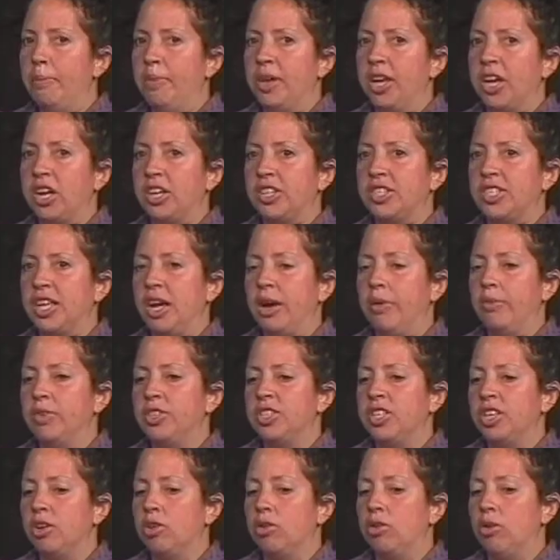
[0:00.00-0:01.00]
because I
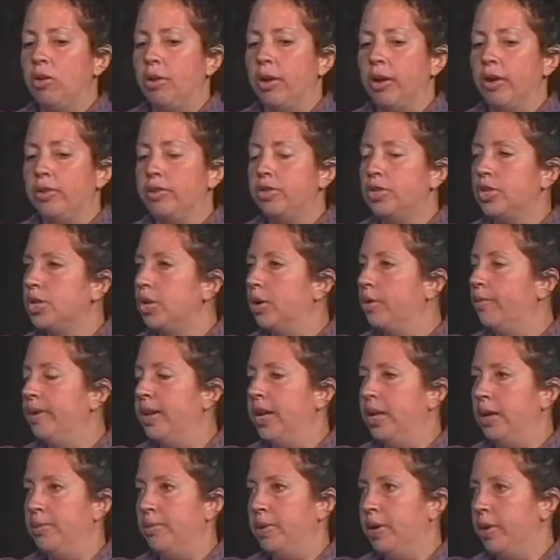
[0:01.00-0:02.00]
was in court so
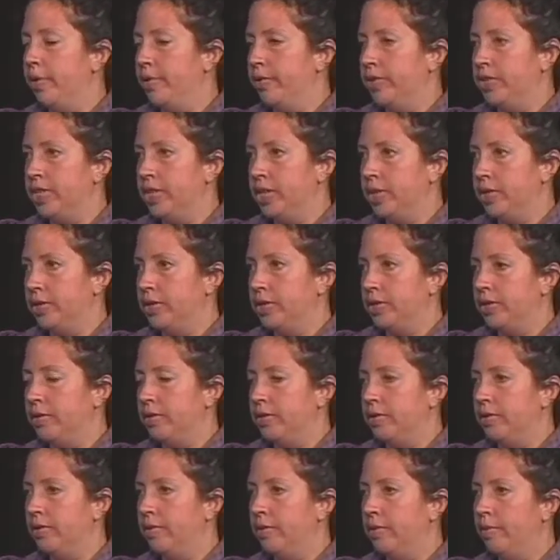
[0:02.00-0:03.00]
many appearances
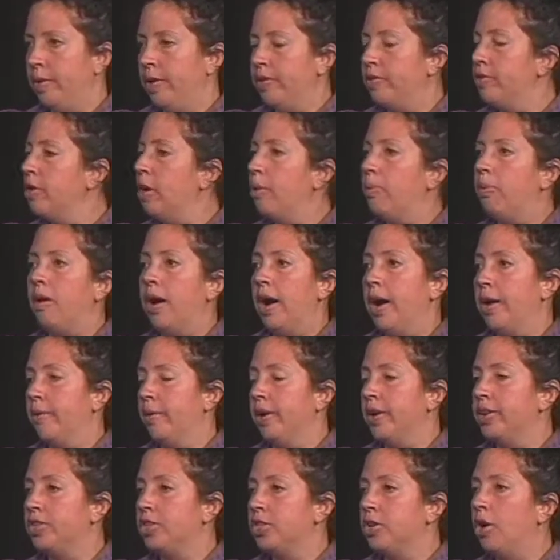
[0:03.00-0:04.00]
with no
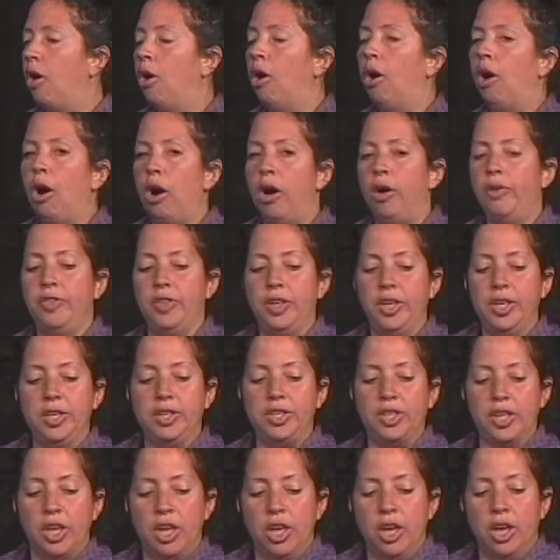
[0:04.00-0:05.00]
progress. All
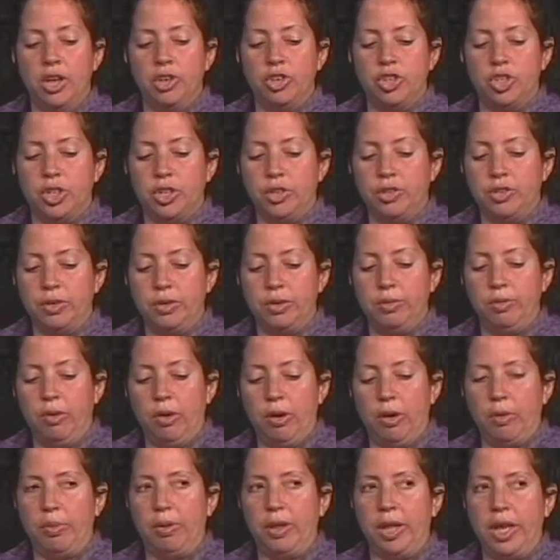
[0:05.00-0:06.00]
these children
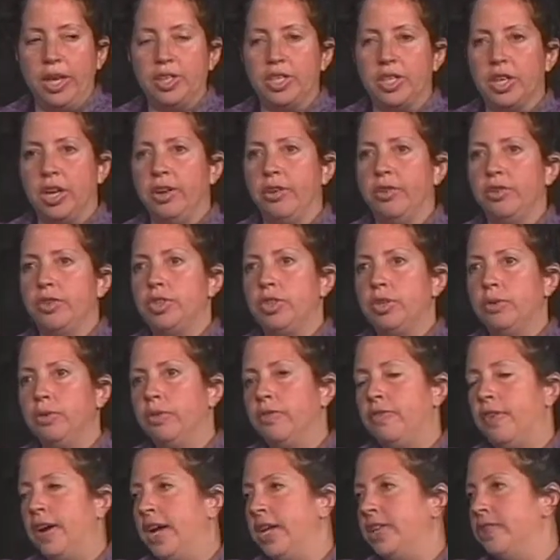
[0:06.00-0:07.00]
were placed under
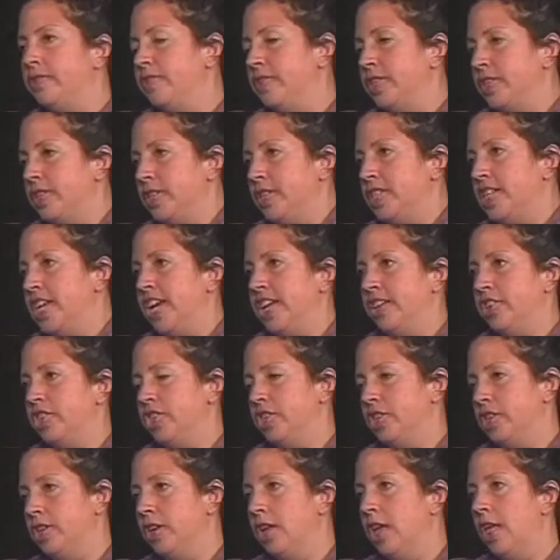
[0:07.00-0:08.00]
supervised
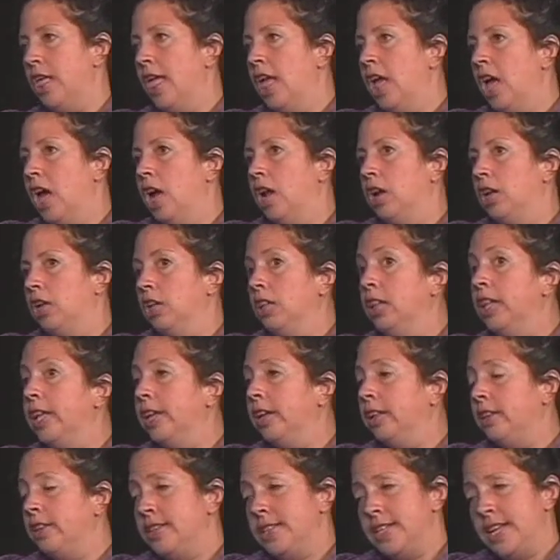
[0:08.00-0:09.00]
visitation.
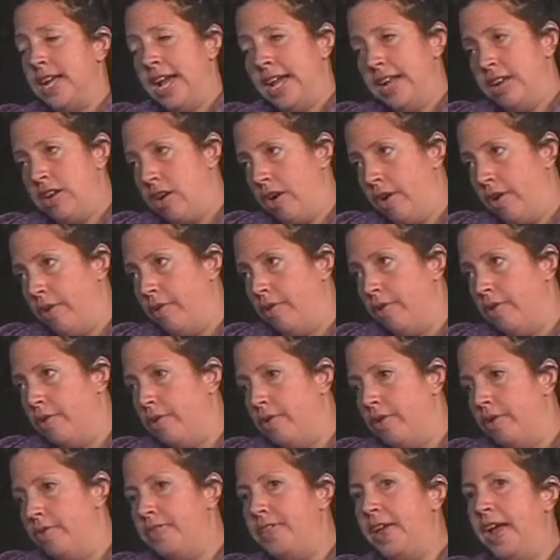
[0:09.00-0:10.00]
Little did I know
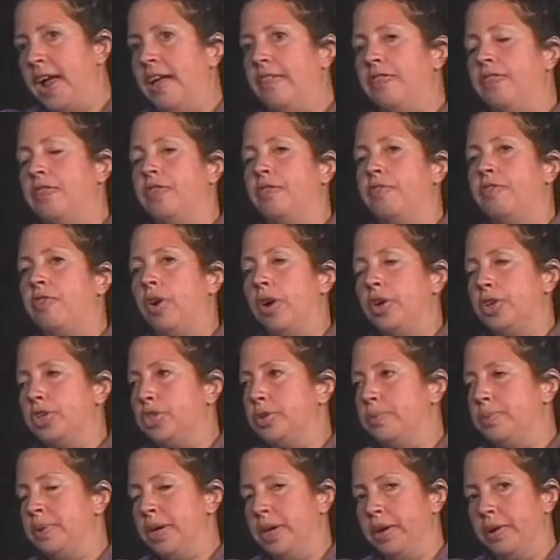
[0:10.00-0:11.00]
that the
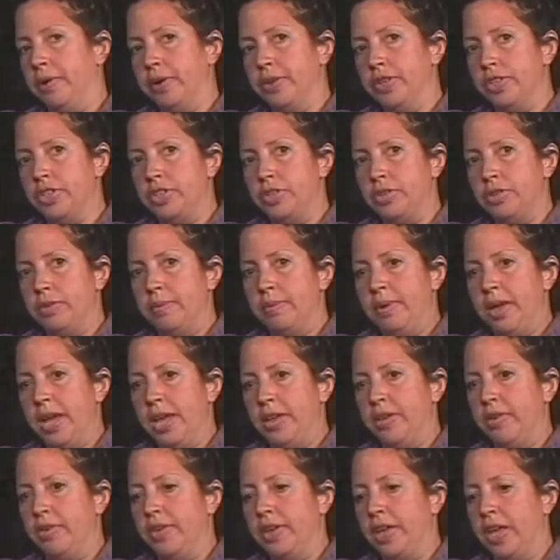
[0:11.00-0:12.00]
foster parents to
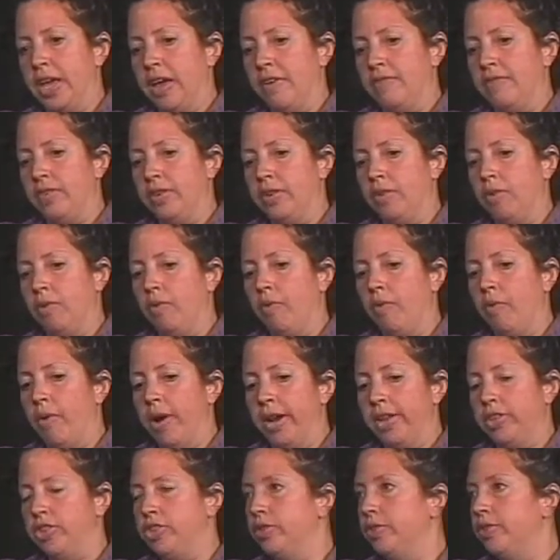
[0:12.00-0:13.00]
Emmanuel and Kevin
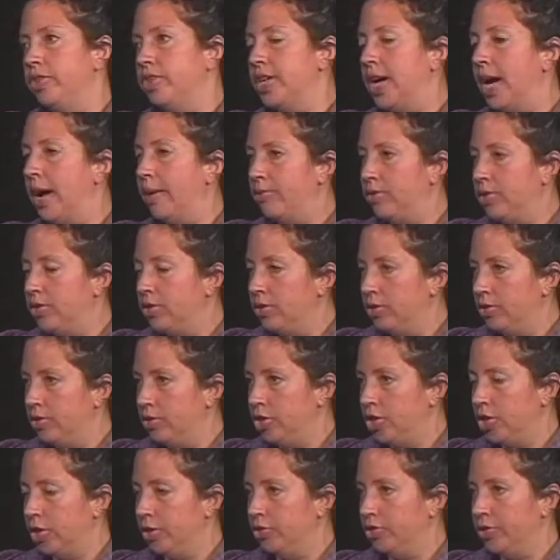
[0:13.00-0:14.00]
wanted to adopt
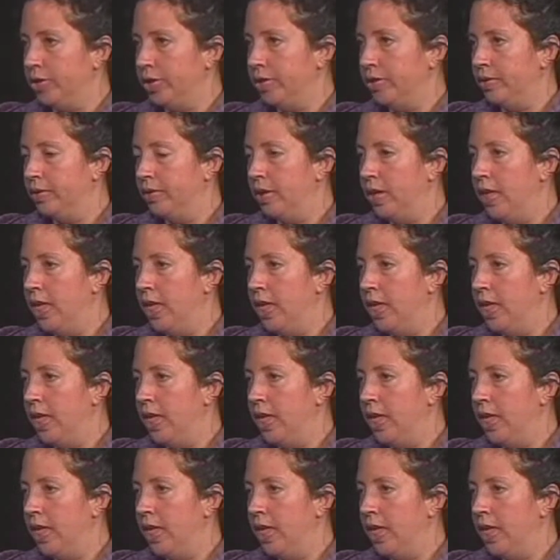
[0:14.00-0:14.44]
children,